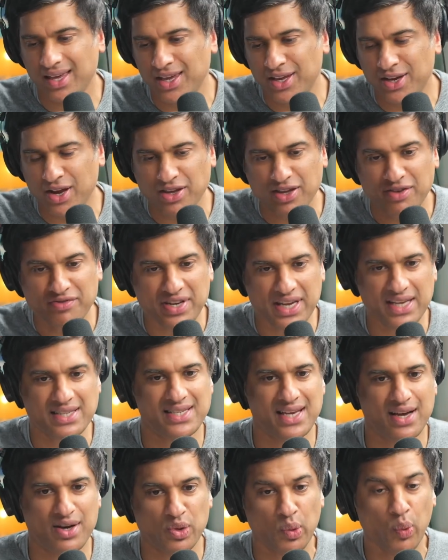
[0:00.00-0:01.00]
you know, you've
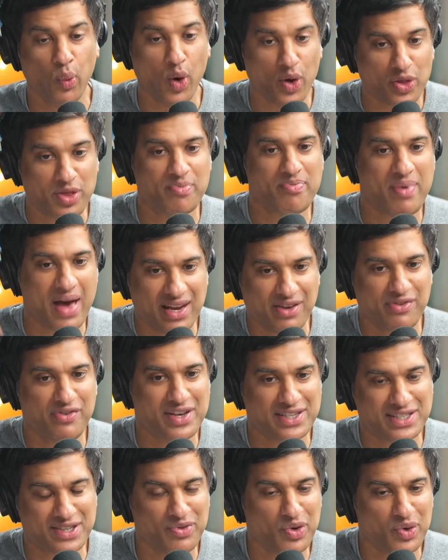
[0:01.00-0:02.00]
detailed what the
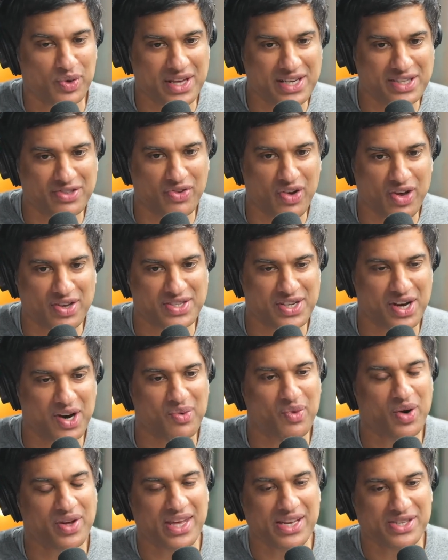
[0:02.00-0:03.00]
benefits of all these foods
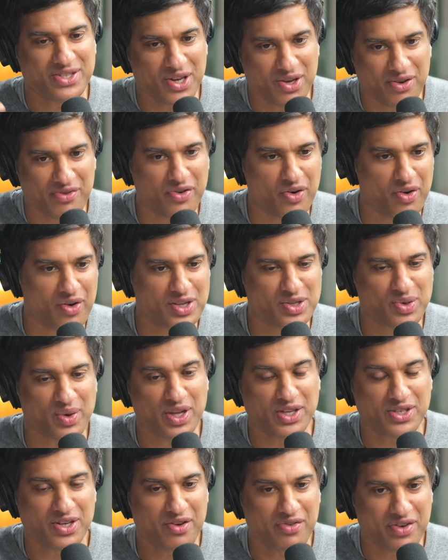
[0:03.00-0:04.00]
are, what they do for us, what
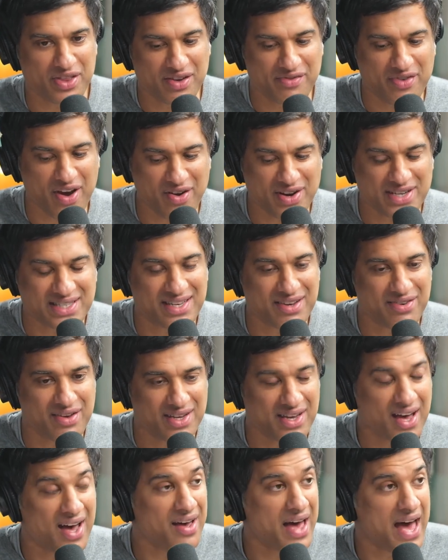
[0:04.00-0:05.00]
they do for their various
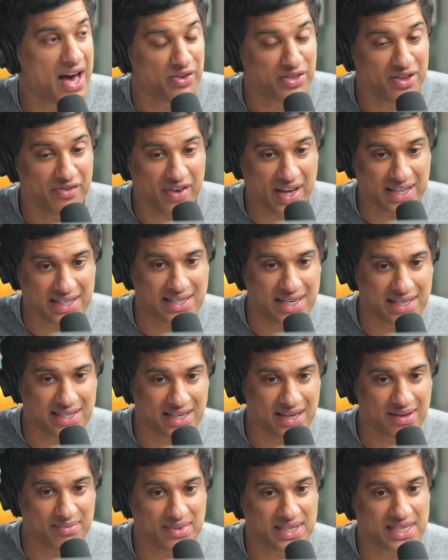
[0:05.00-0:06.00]
health defense
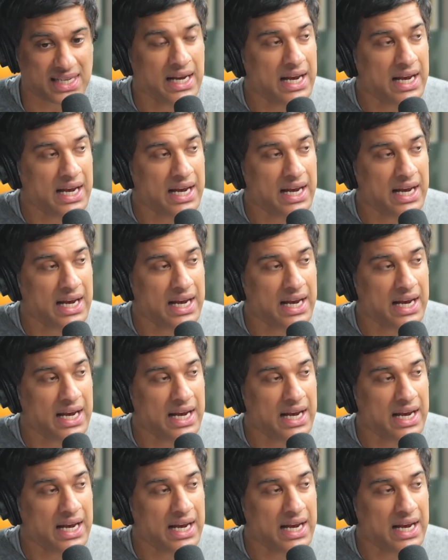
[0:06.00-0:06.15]
systems.